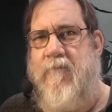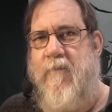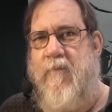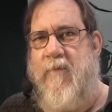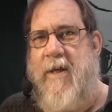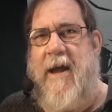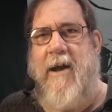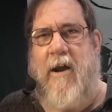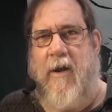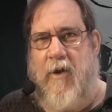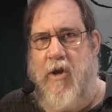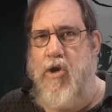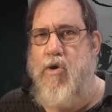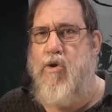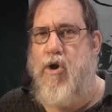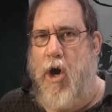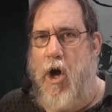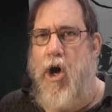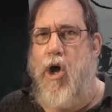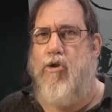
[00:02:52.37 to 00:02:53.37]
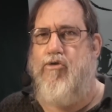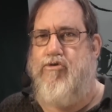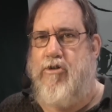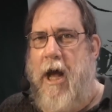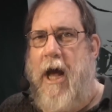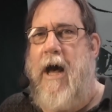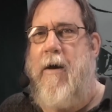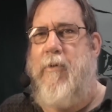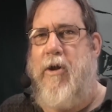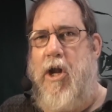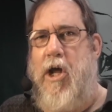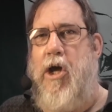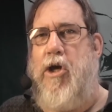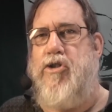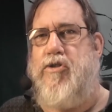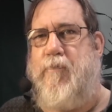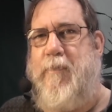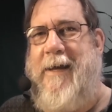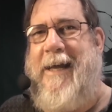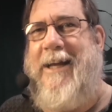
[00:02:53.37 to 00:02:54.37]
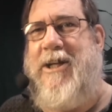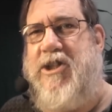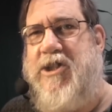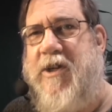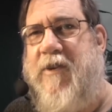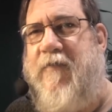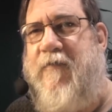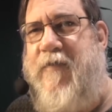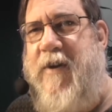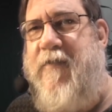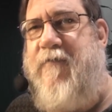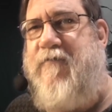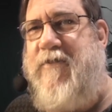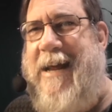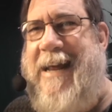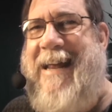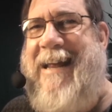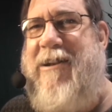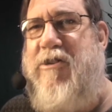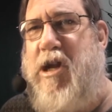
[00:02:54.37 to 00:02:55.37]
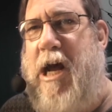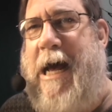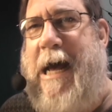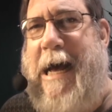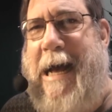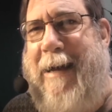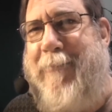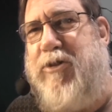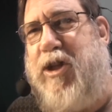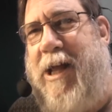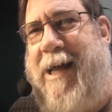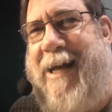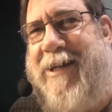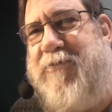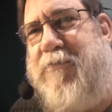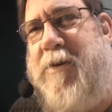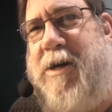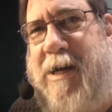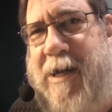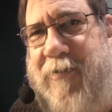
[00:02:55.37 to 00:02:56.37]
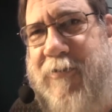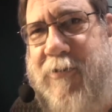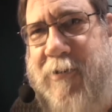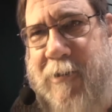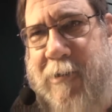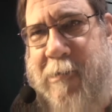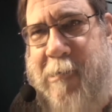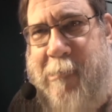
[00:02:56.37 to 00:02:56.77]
You called Domino's Pizza 15 times last month,